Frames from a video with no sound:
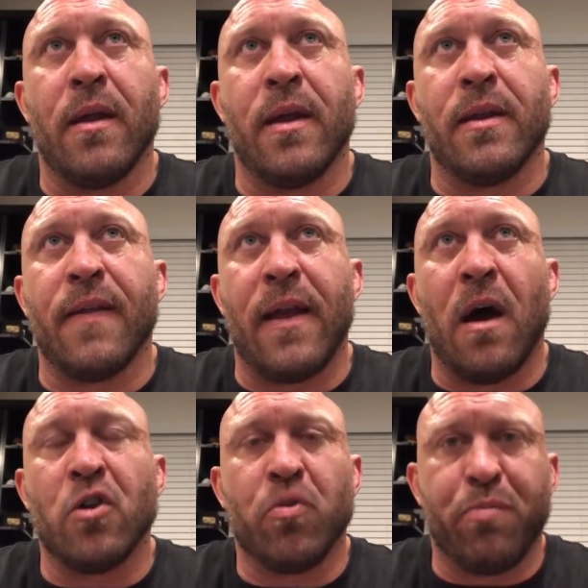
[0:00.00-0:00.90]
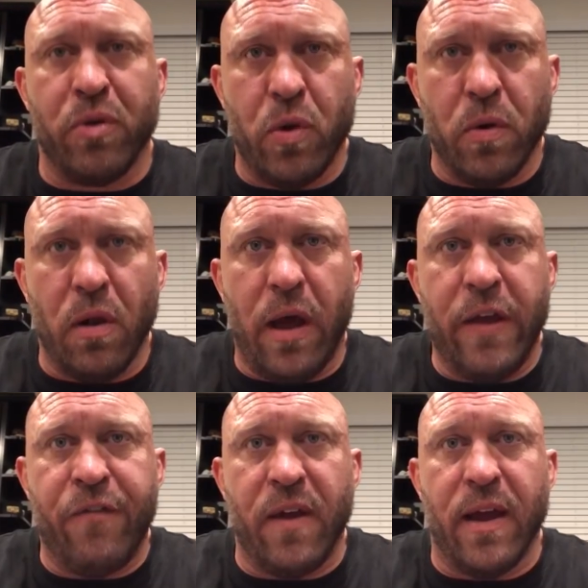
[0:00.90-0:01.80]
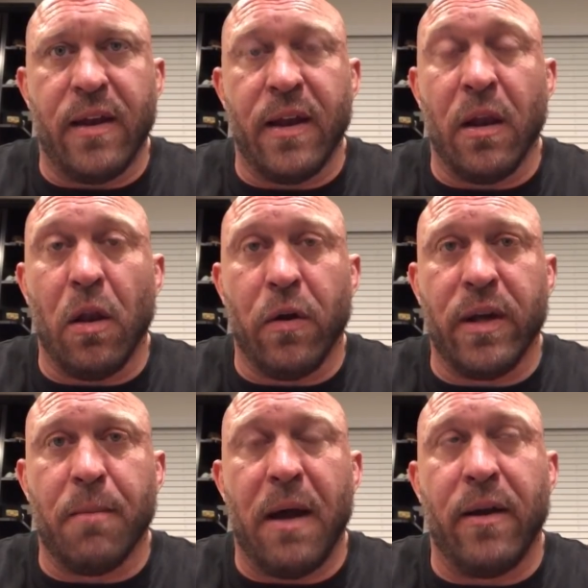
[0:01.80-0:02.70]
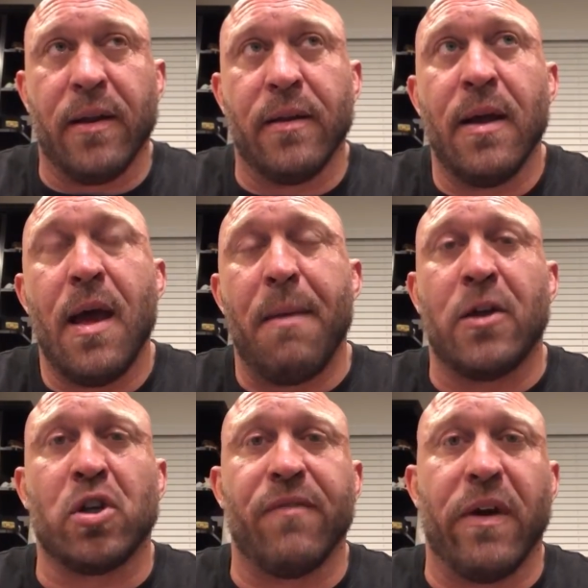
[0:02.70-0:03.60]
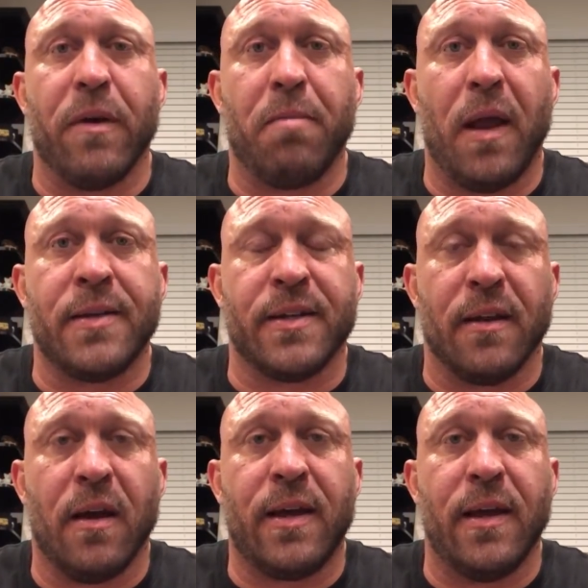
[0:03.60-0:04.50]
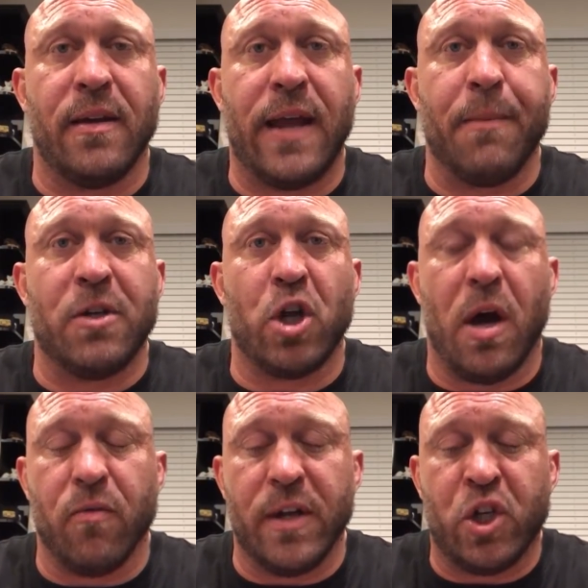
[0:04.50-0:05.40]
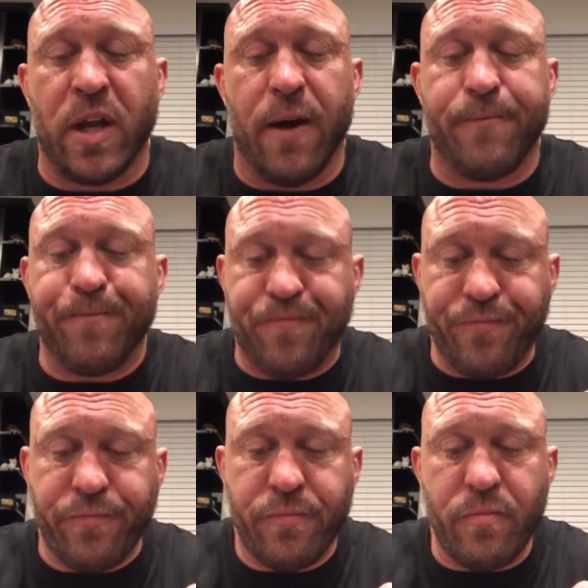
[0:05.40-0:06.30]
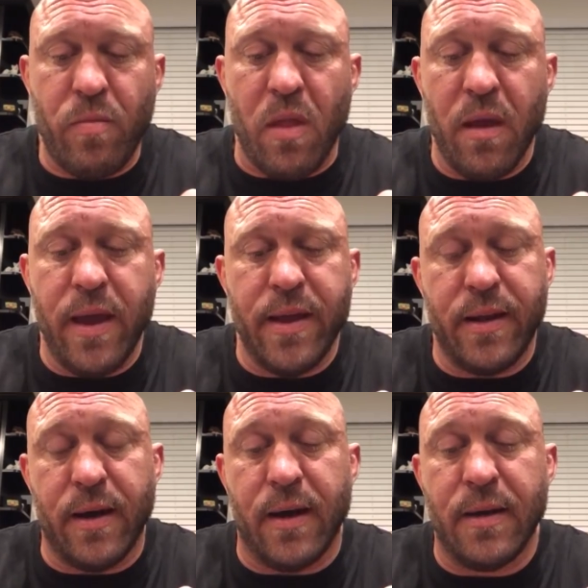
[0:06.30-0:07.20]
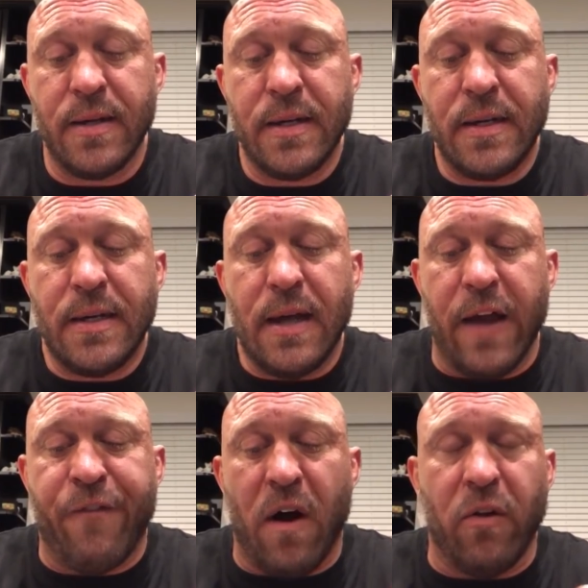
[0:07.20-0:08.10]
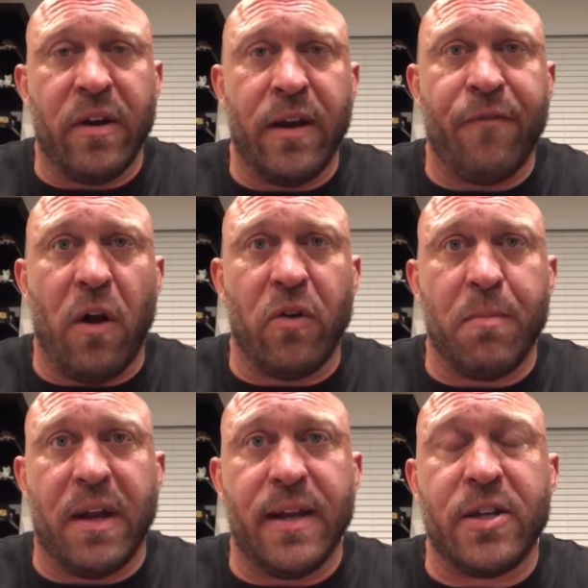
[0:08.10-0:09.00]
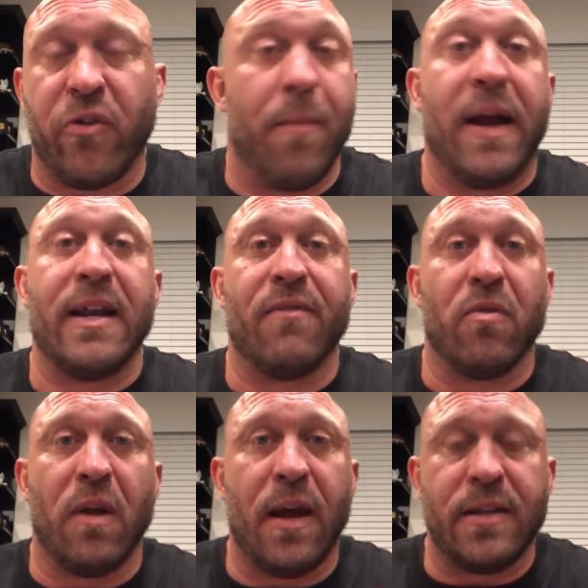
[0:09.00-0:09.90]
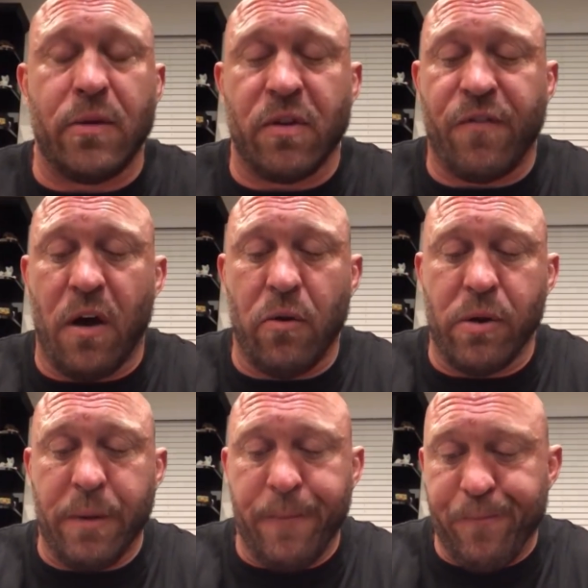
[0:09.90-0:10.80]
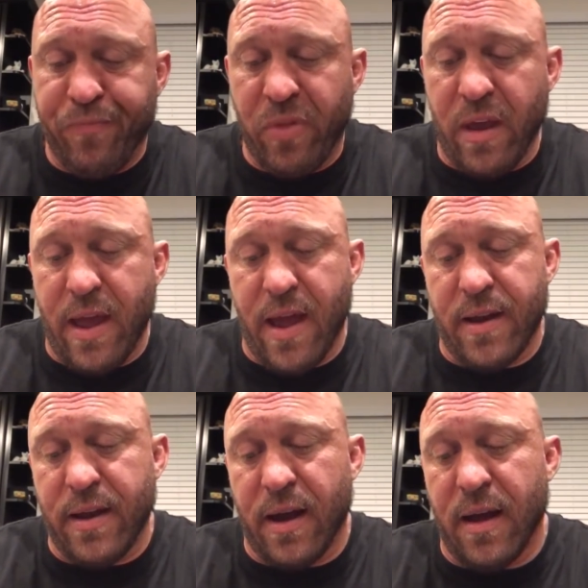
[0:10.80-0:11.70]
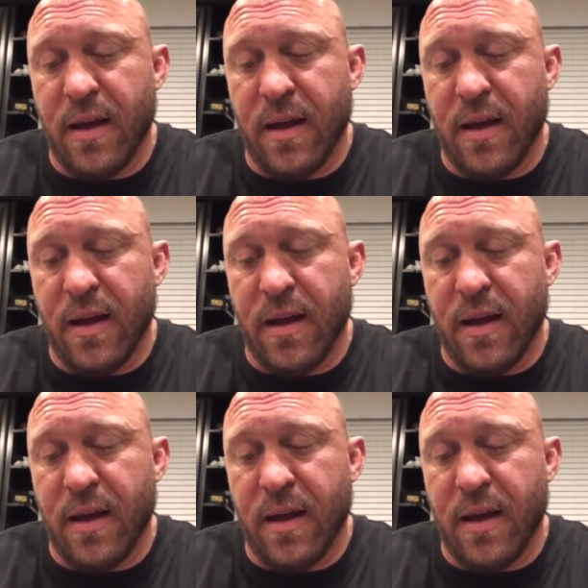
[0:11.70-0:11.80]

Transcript: into that entrepreneur life and learning about it. And I'm actually very blessed and lucky. Damon John reached out, and I'd followed him on Instagram. I didn't even realize he was following me. And